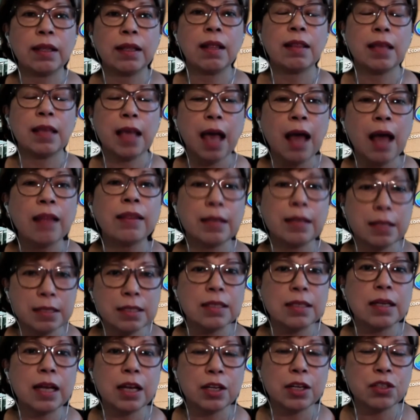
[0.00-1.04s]
the other
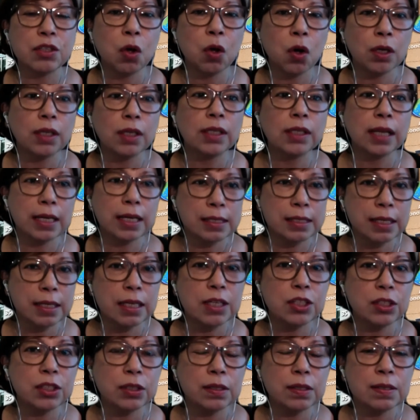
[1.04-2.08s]
international
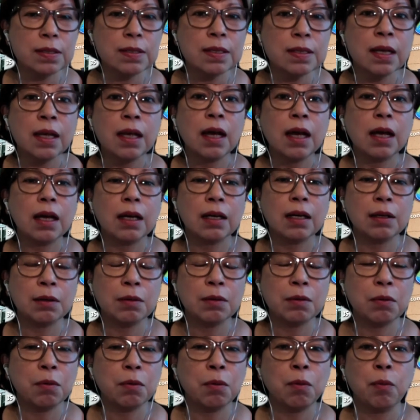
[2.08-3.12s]
organizations.
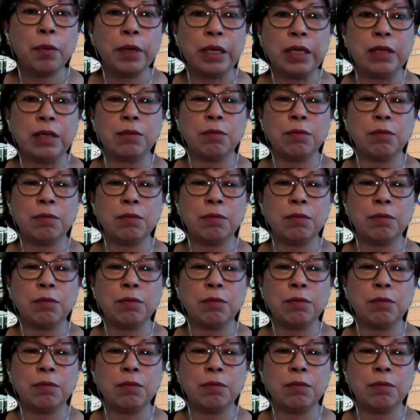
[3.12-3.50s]
We